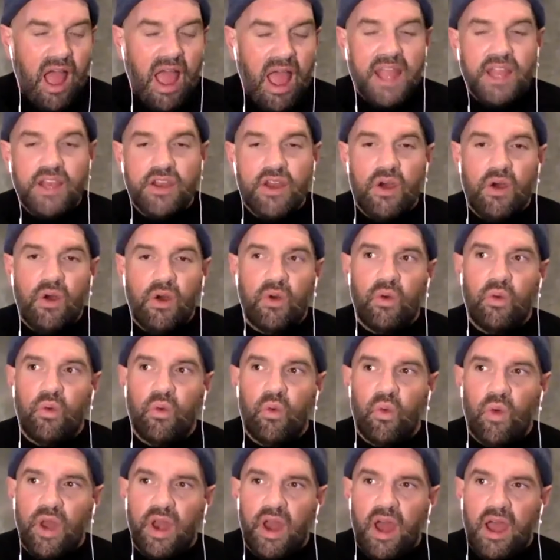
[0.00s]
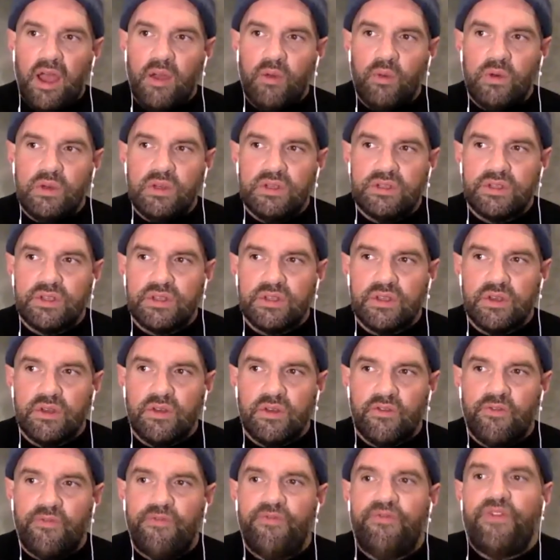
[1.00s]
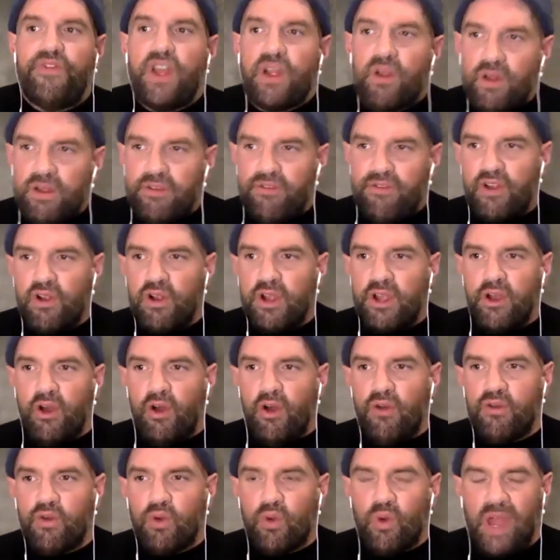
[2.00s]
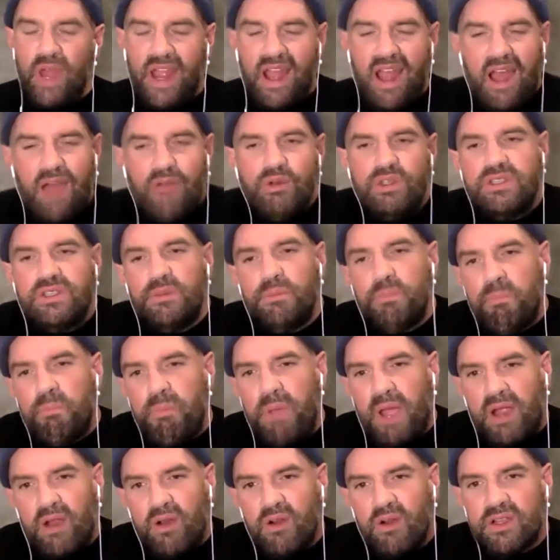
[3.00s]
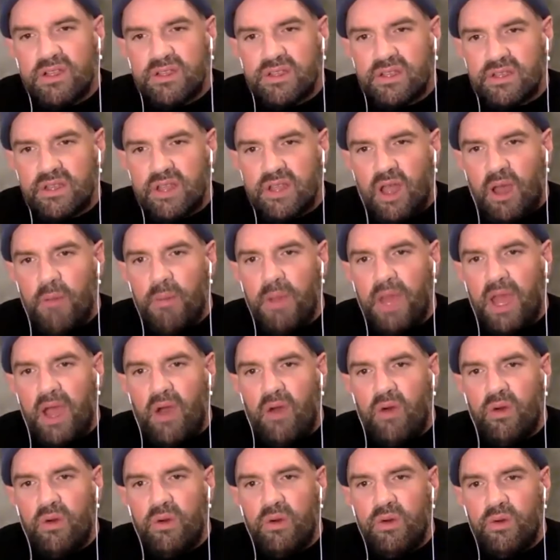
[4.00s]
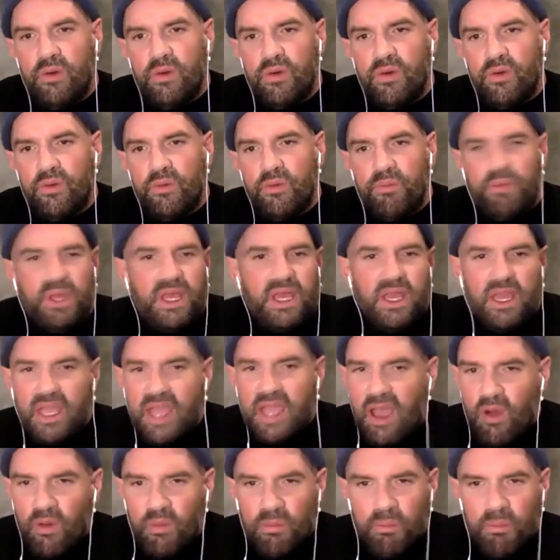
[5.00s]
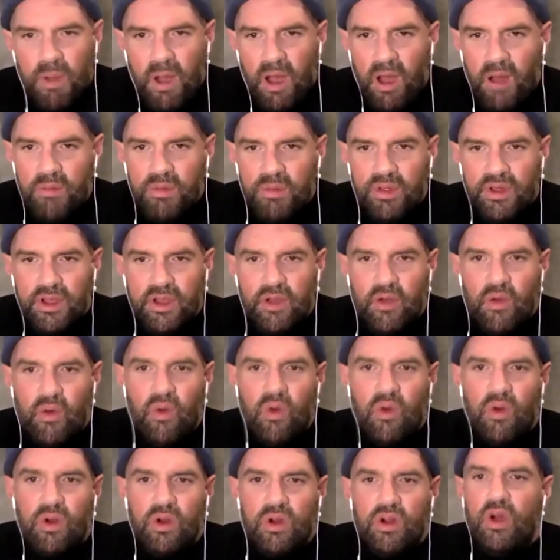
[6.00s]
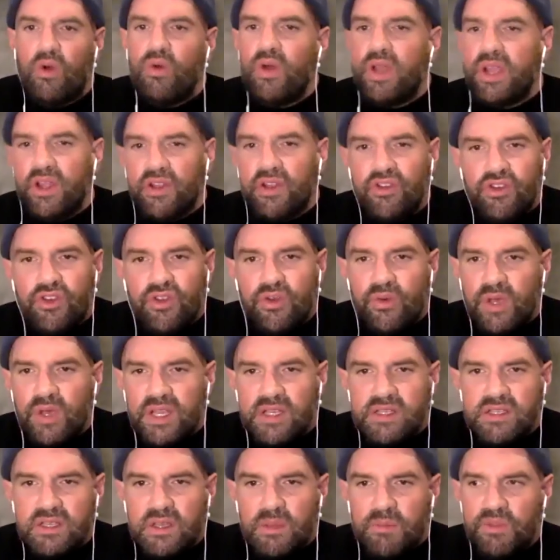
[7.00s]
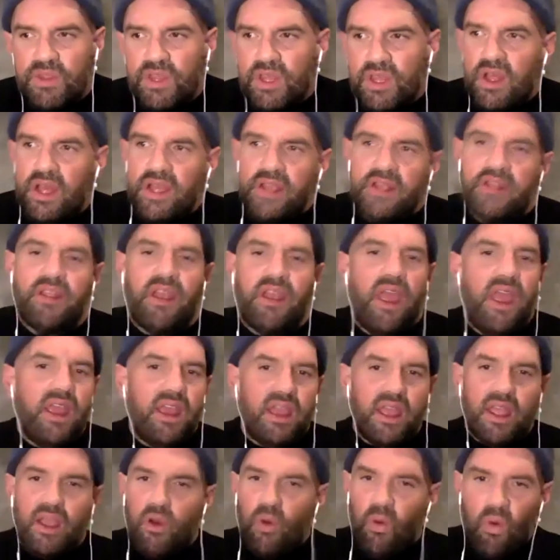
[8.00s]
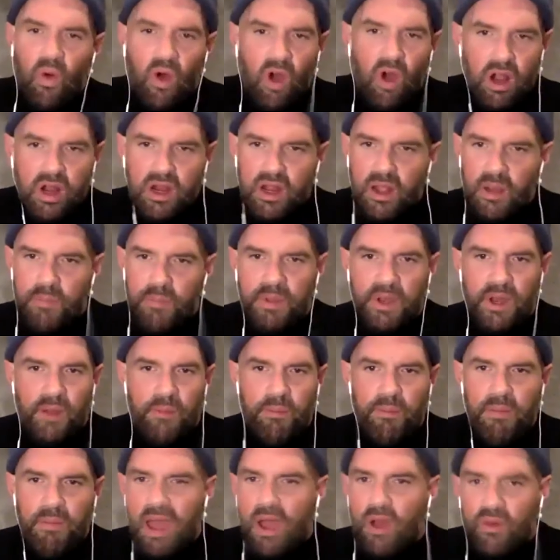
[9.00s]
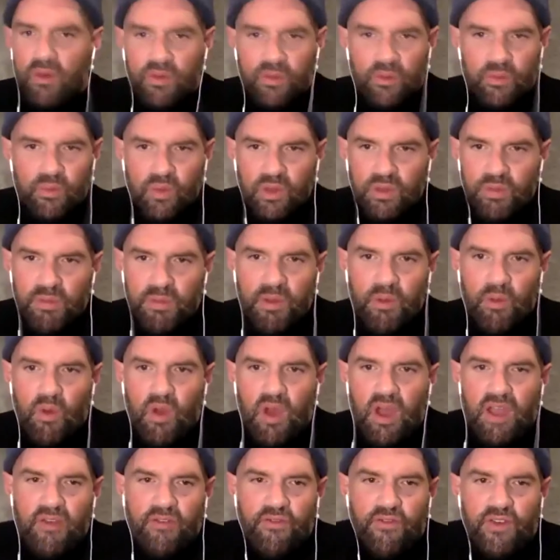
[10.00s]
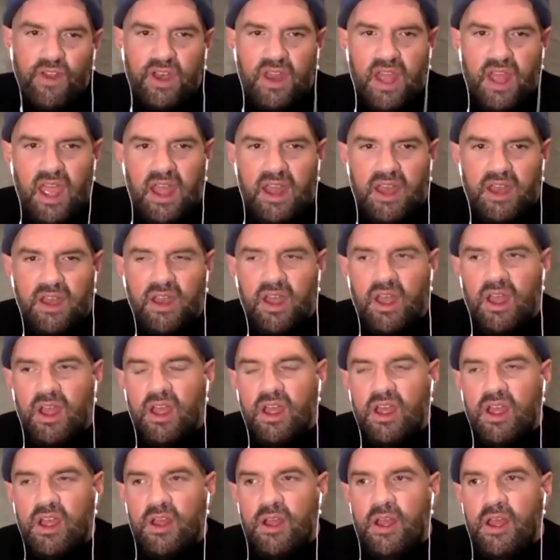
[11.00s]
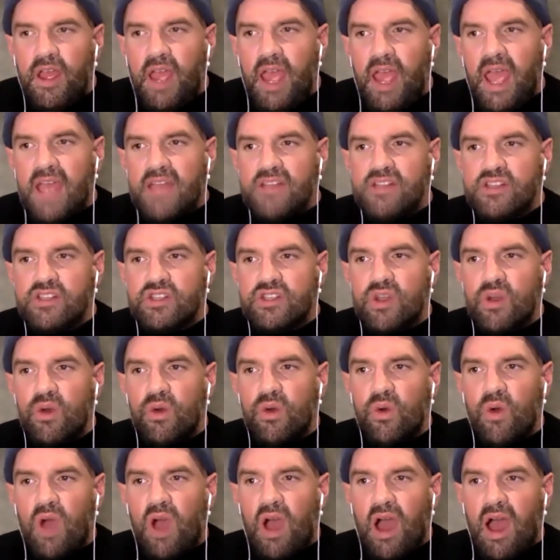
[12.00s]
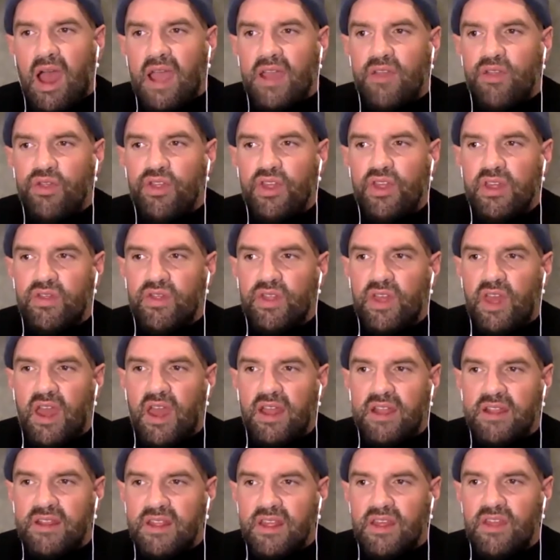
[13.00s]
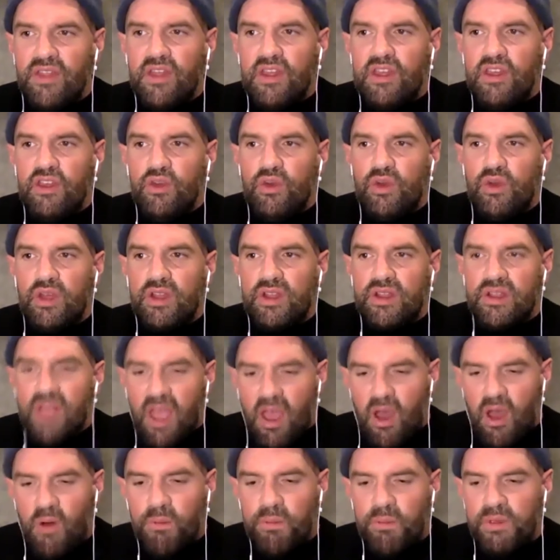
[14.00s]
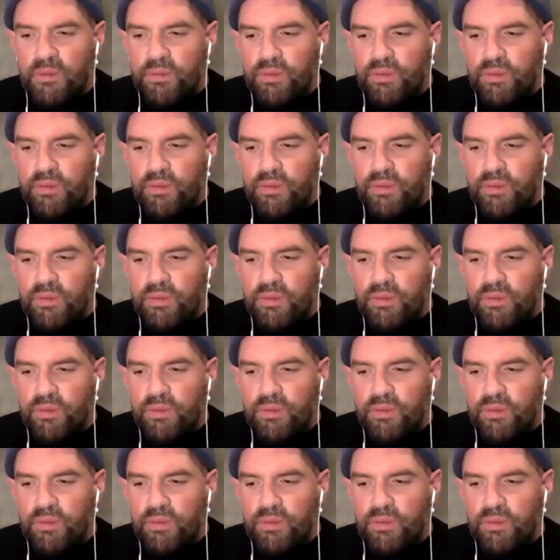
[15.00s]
I know when I was very very overweight, I was embarrassed about being out in public or going and doing something like taking a walk up in a mountain with my wife and and and so i think the idea that you can tell